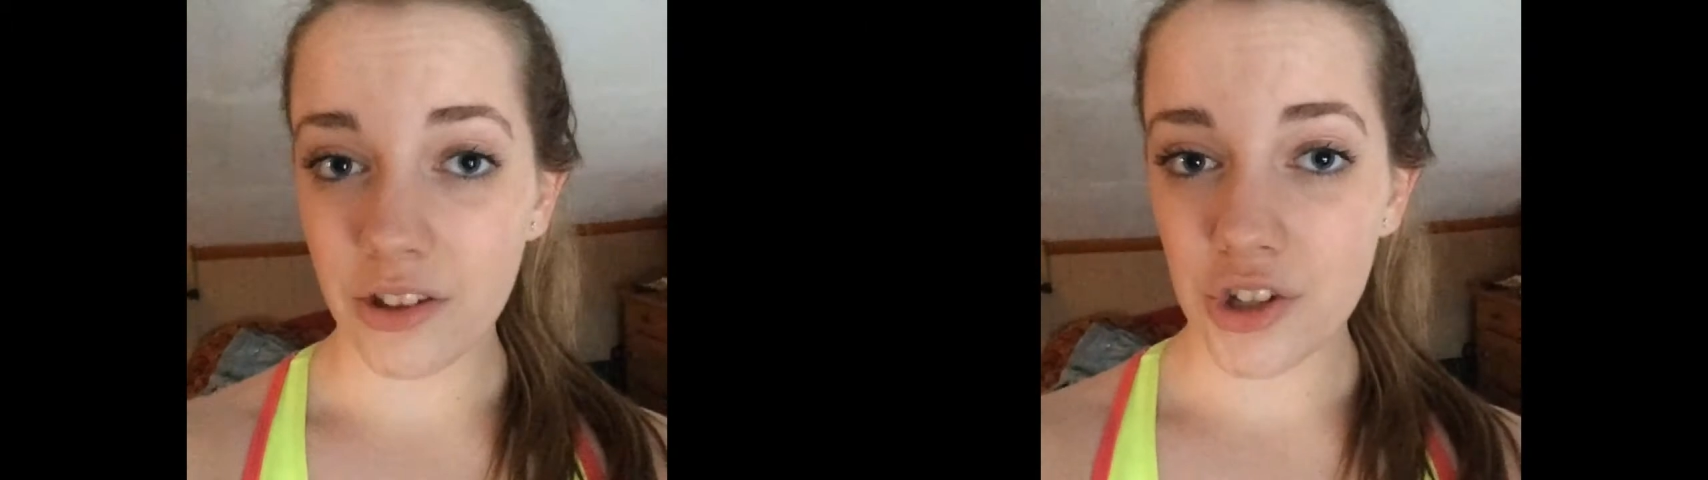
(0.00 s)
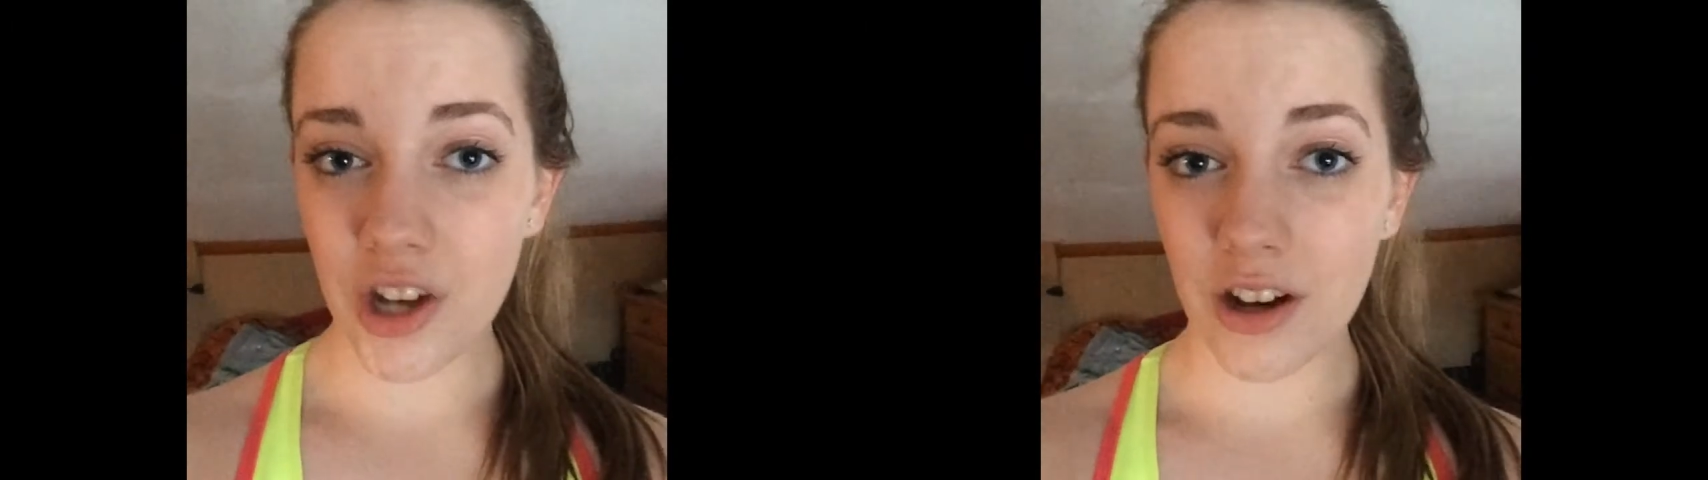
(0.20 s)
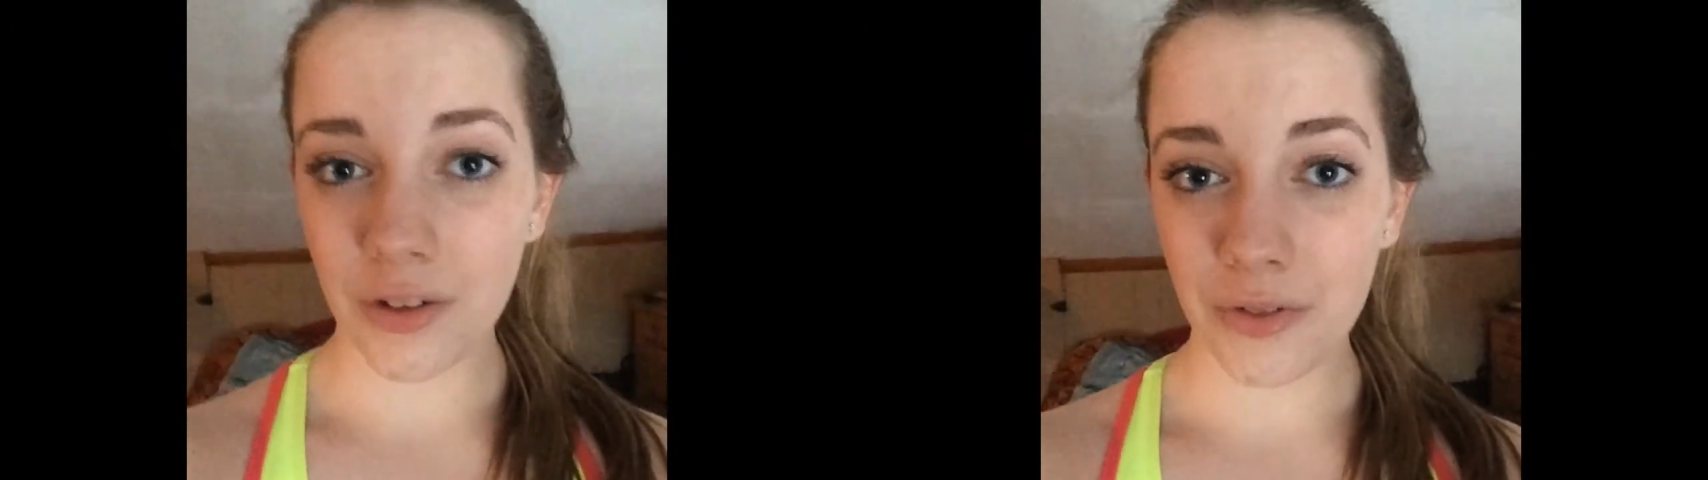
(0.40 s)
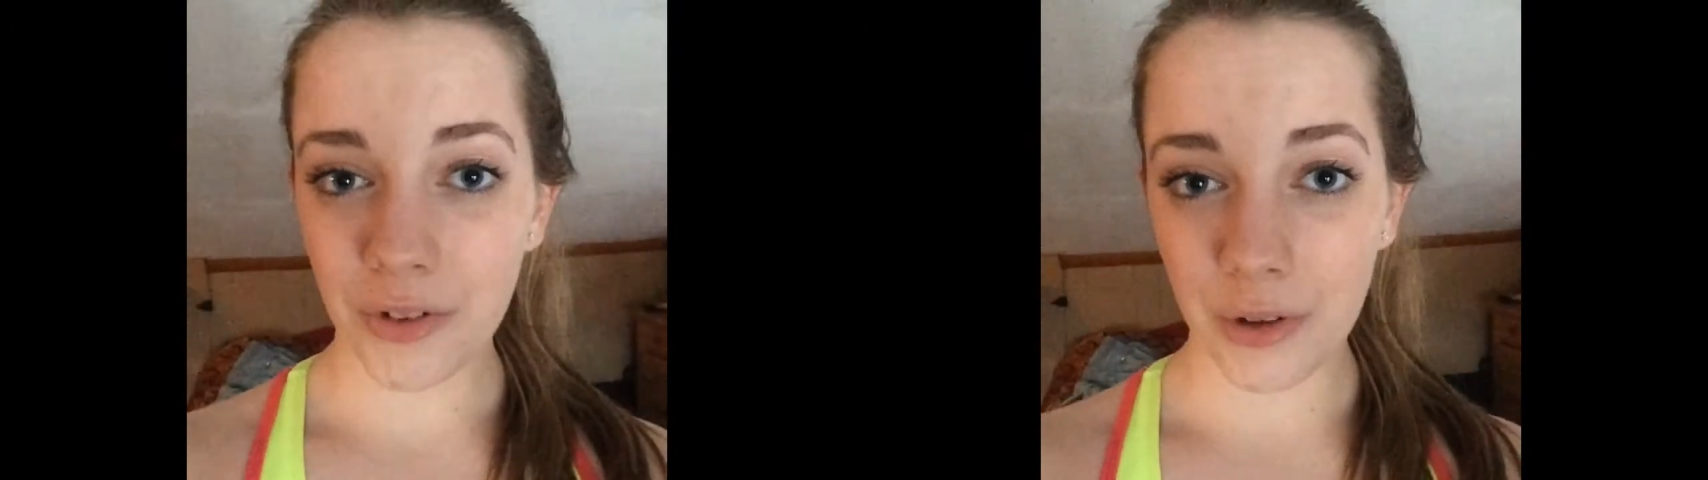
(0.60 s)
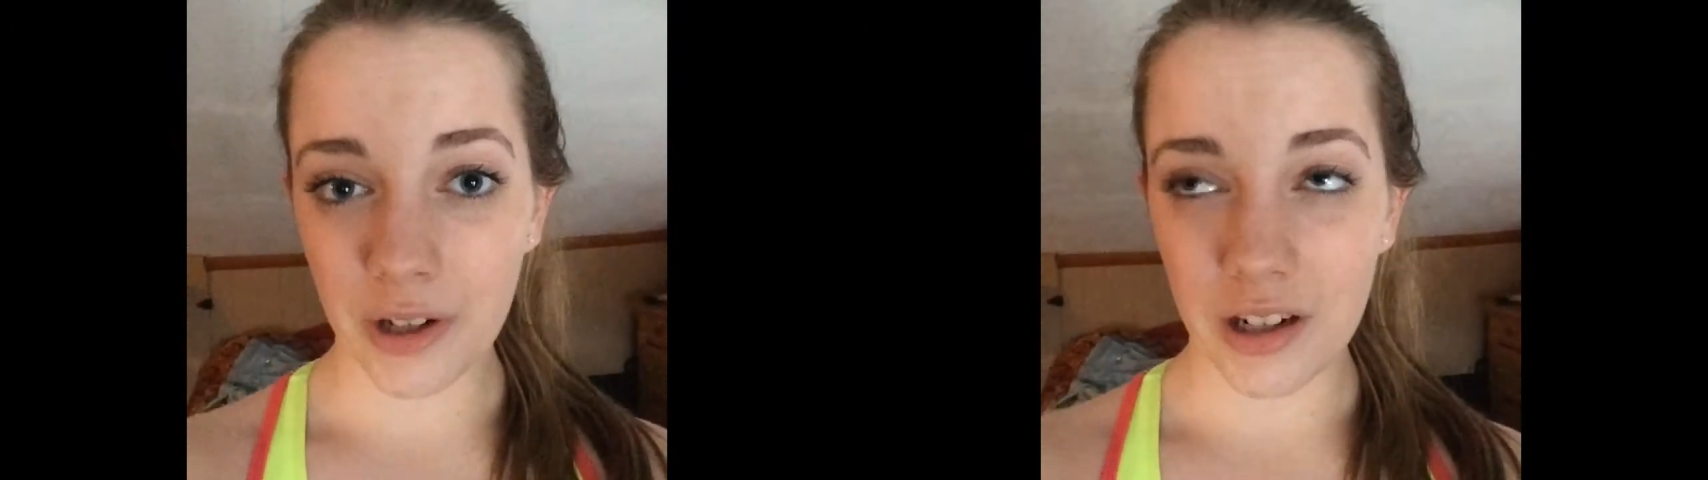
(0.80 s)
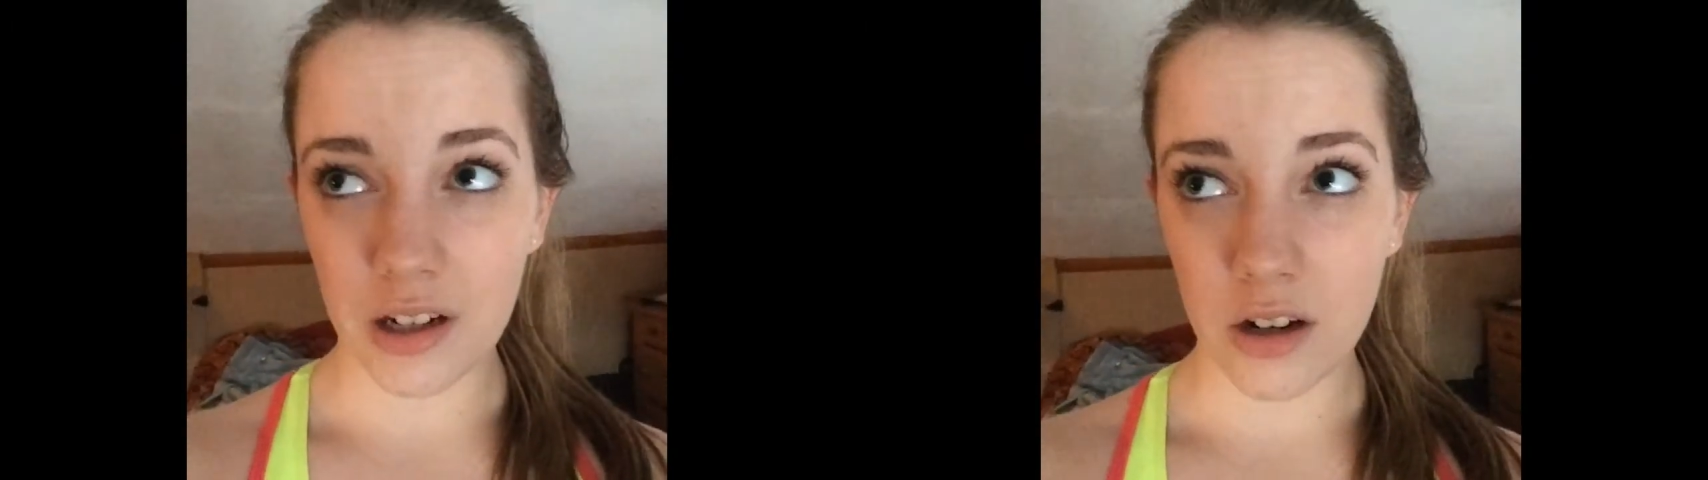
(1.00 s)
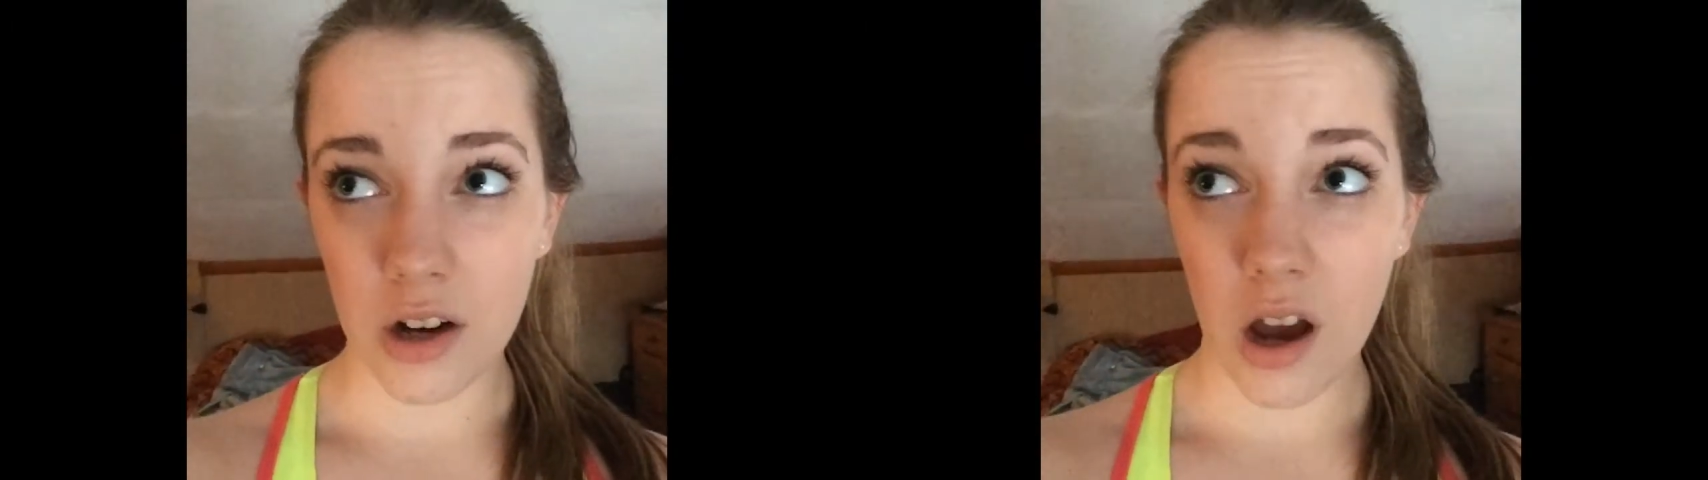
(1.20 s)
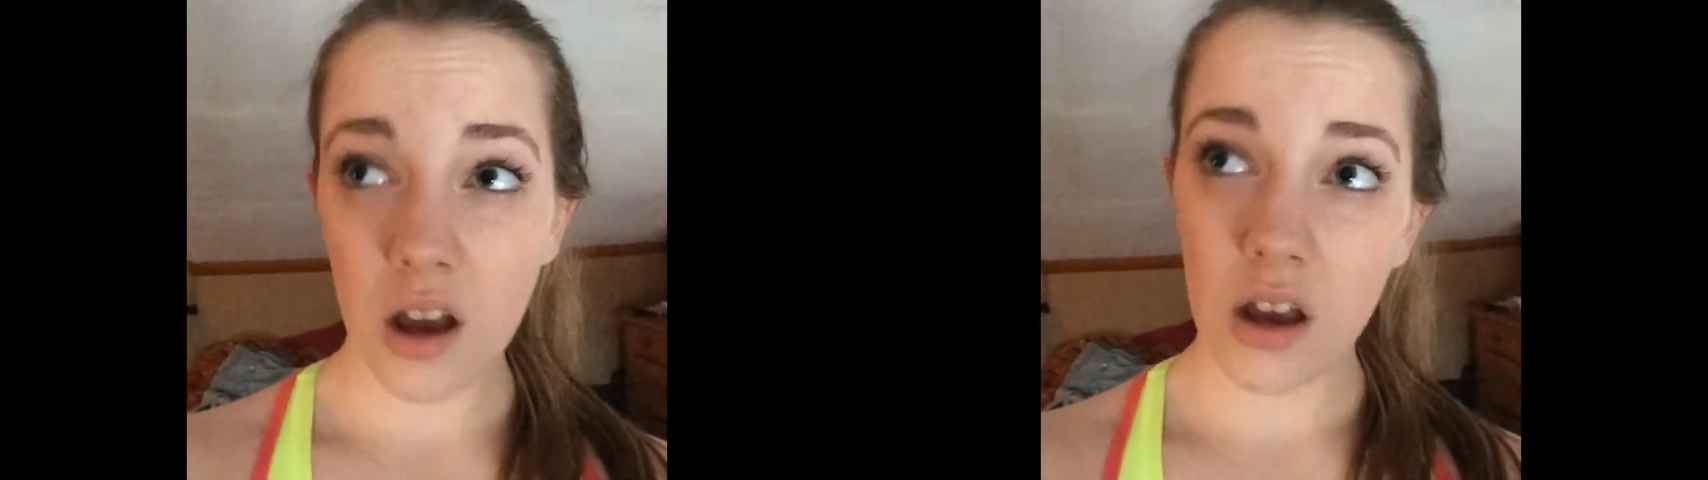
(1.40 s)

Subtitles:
this channel for